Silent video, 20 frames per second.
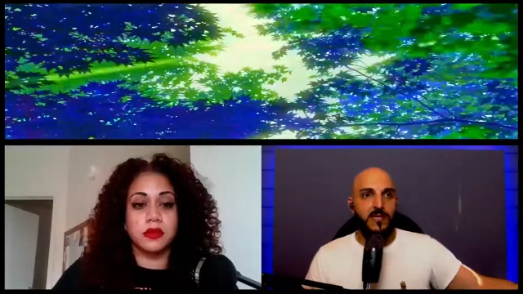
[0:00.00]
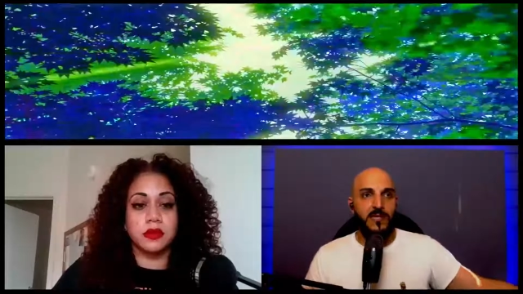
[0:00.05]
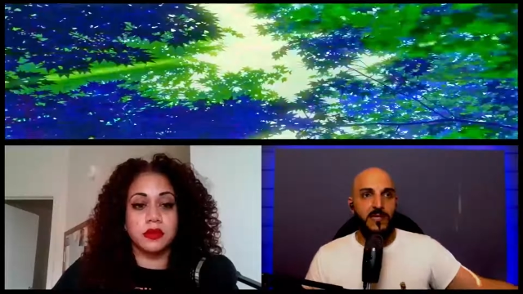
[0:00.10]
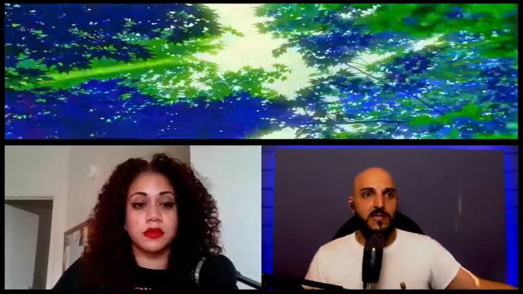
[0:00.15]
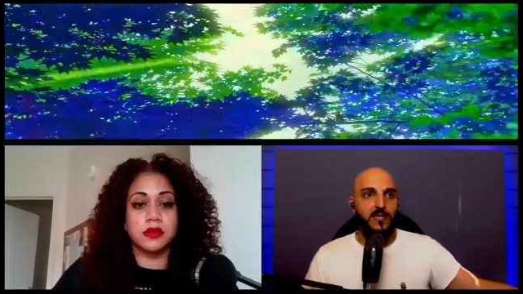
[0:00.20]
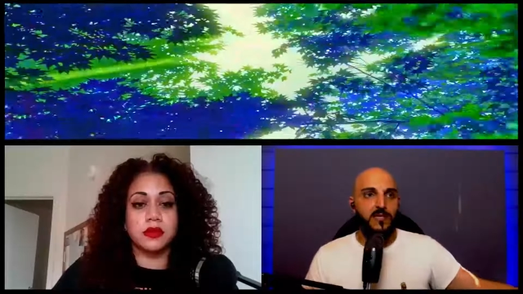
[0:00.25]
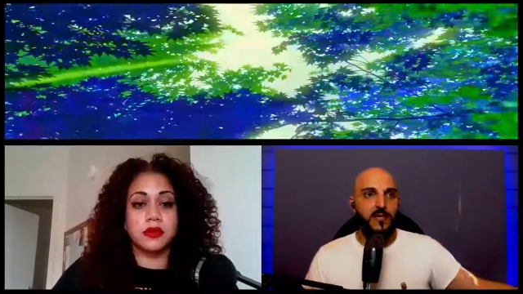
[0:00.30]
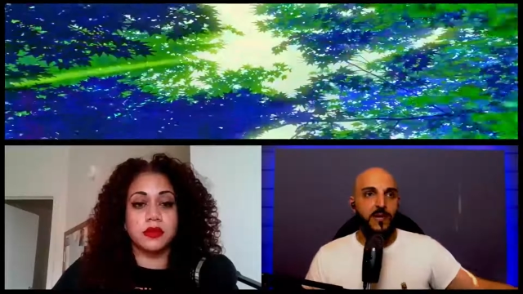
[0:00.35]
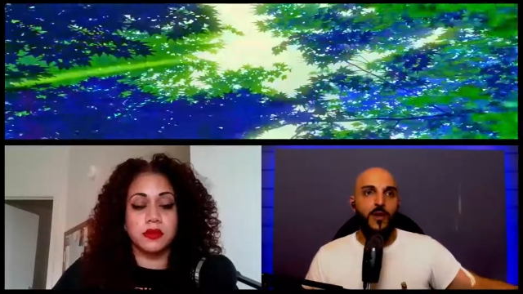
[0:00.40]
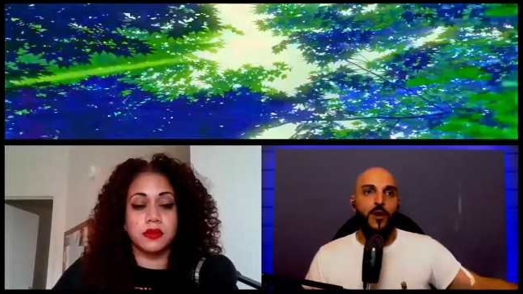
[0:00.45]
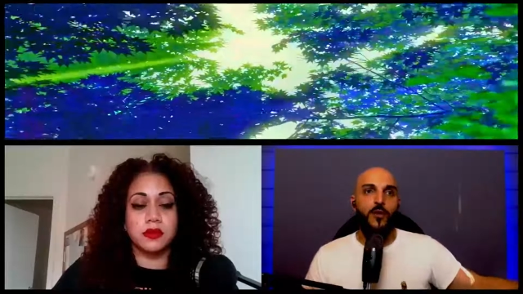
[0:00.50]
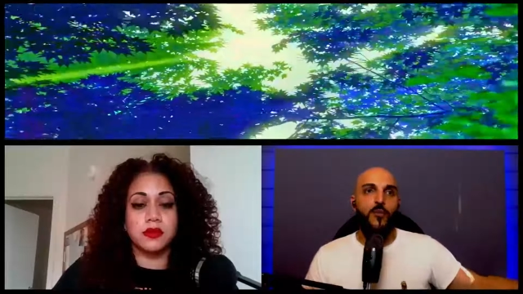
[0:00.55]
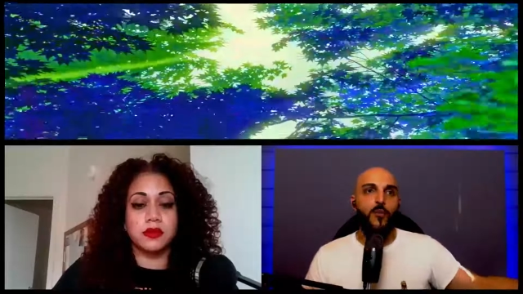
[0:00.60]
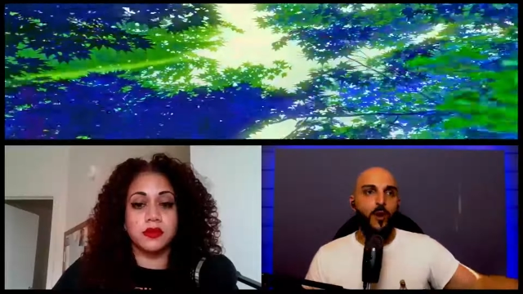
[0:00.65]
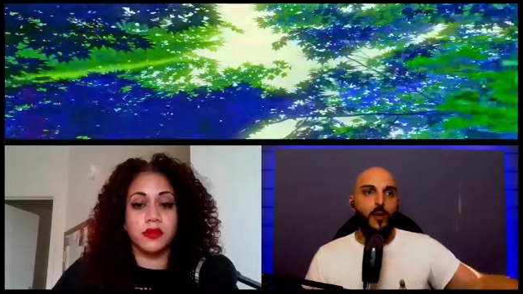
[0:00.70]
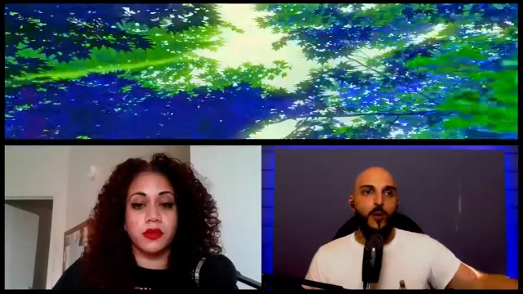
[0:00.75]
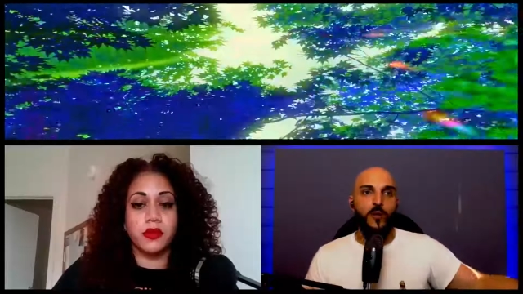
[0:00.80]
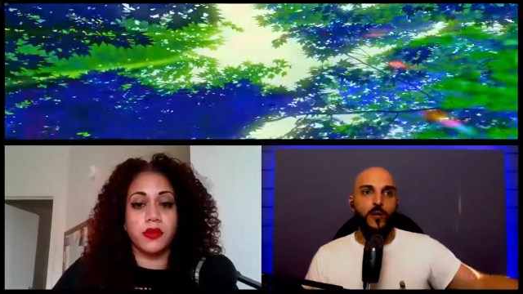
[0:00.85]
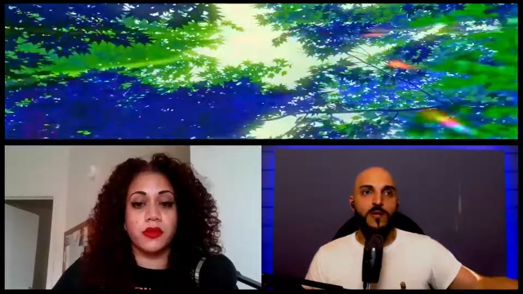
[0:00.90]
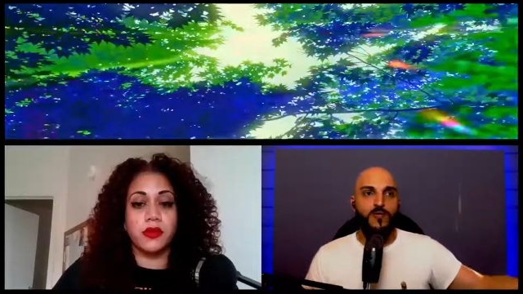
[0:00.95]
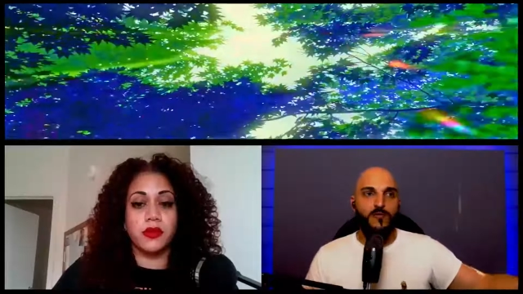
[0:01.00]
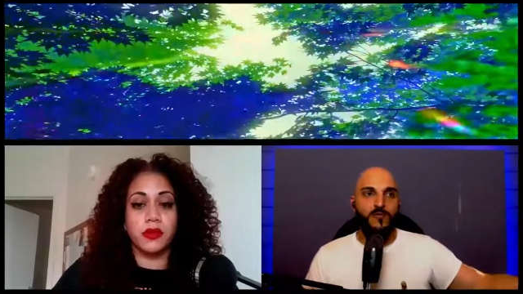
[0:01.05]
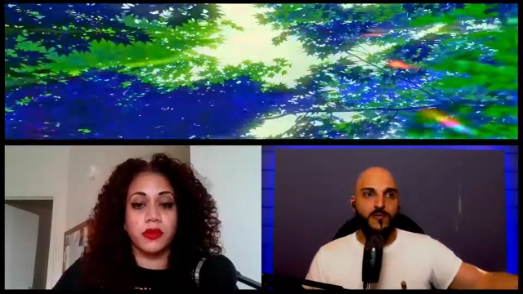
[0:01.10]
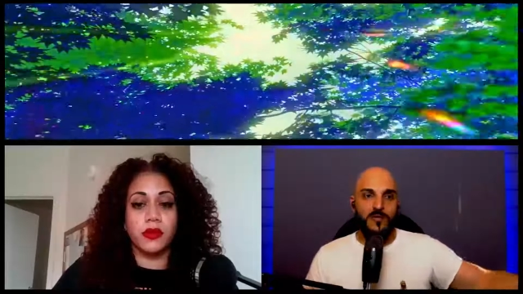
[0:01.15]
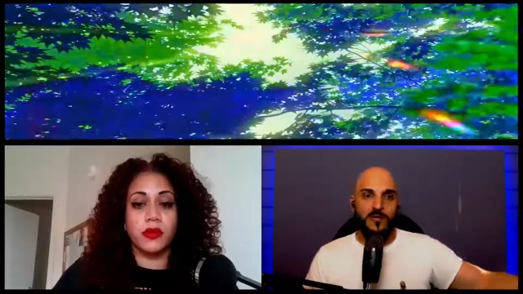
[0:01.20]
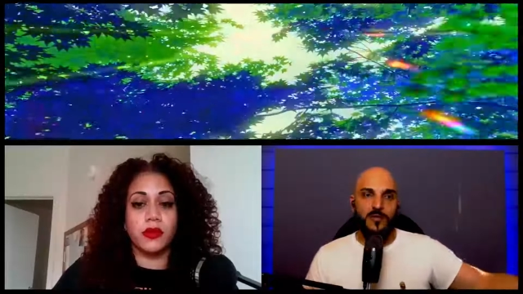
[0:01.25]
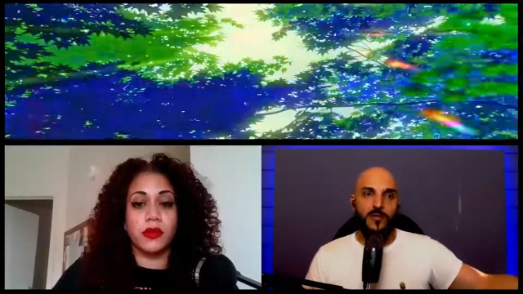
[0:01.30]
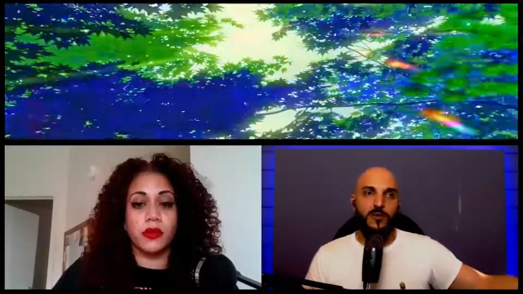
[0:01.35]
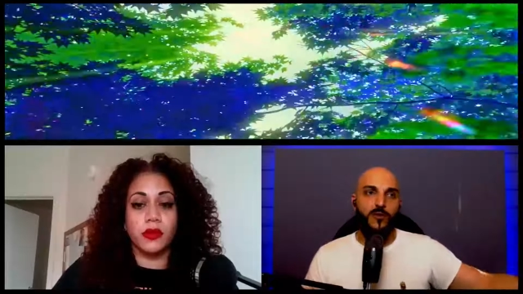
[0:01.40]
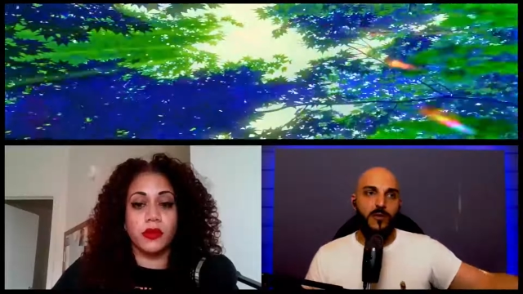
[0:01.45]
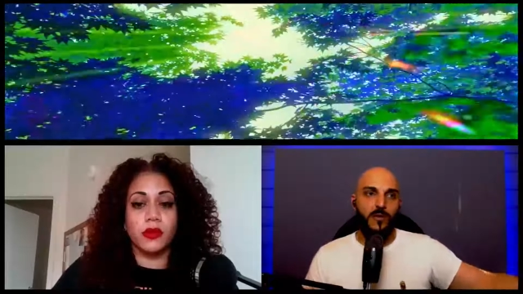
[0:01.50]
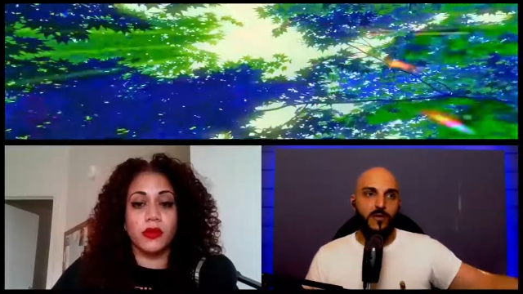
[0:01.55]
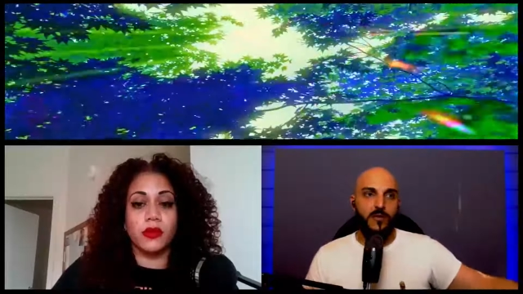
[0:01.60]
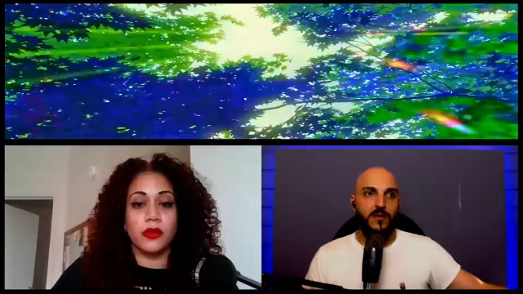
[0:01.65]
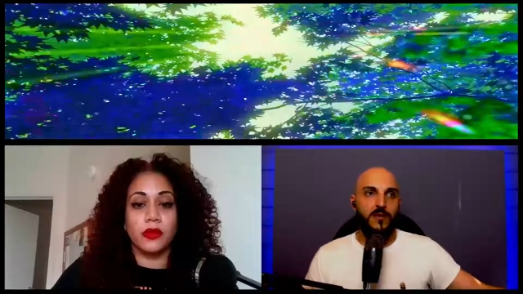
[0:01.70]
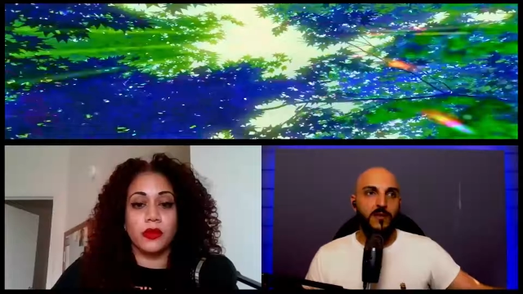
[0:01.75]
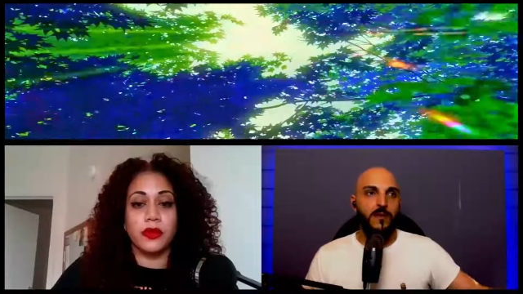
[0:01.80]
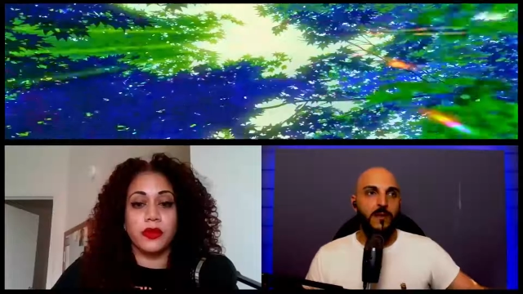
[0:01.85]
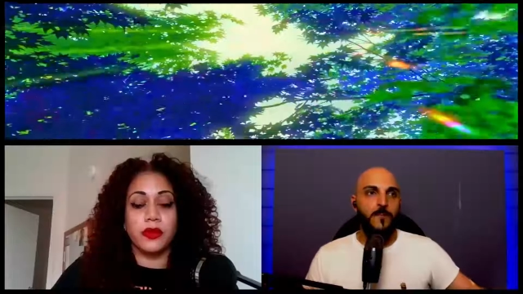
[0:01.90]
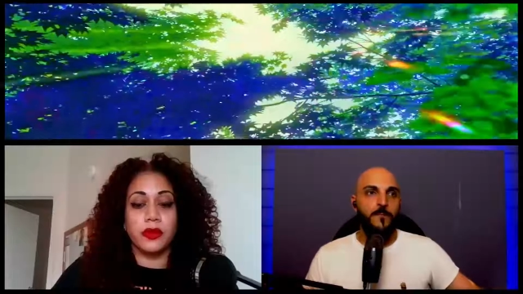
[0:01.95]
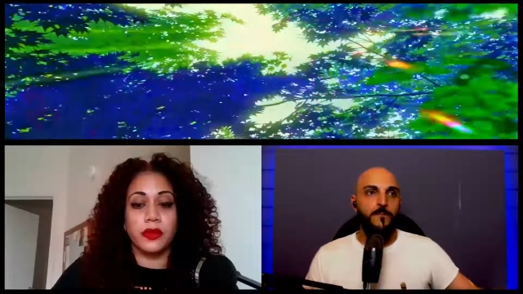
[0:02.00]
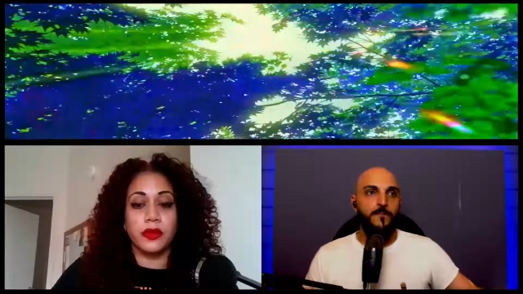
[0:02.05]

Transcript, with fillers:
Speaker 1: States will always result in